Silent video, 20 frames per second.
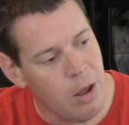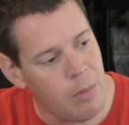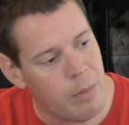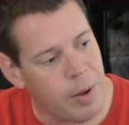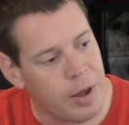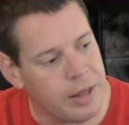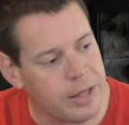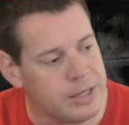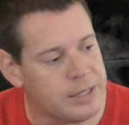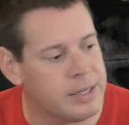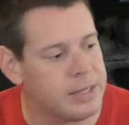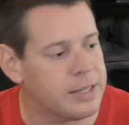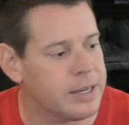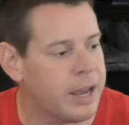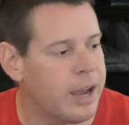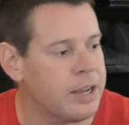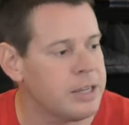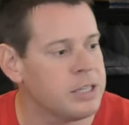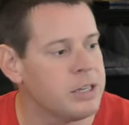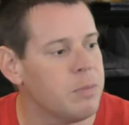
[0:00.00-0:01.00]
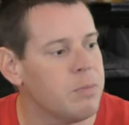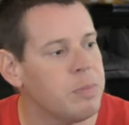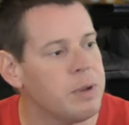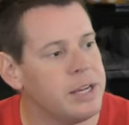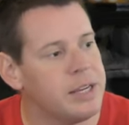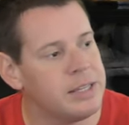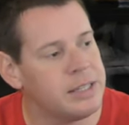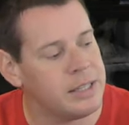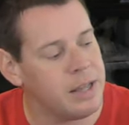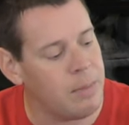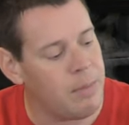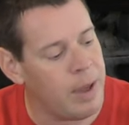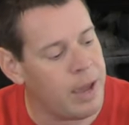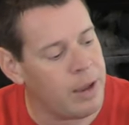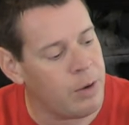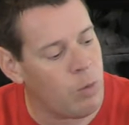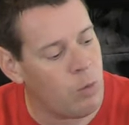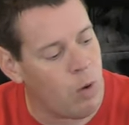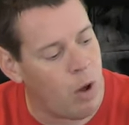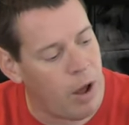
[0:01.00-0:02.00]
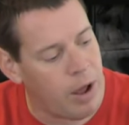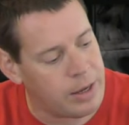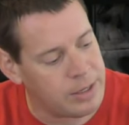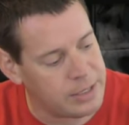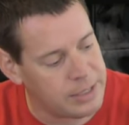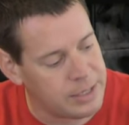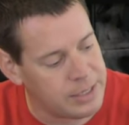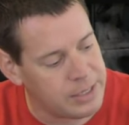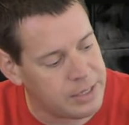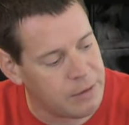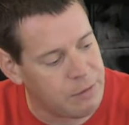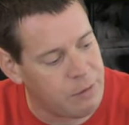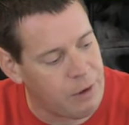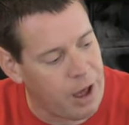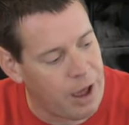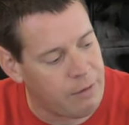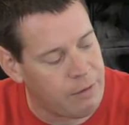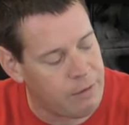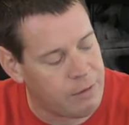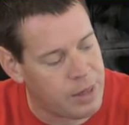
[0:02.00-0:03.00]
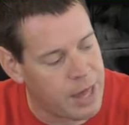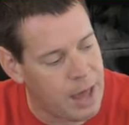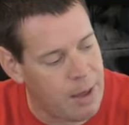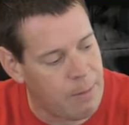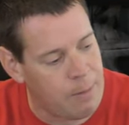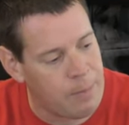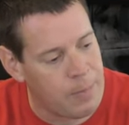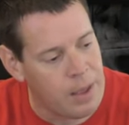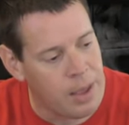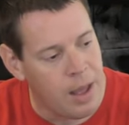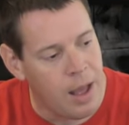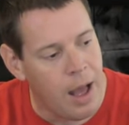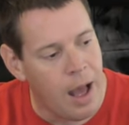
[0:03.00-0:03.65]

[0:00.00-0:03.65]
But this is a custom piece. They made 65 of them.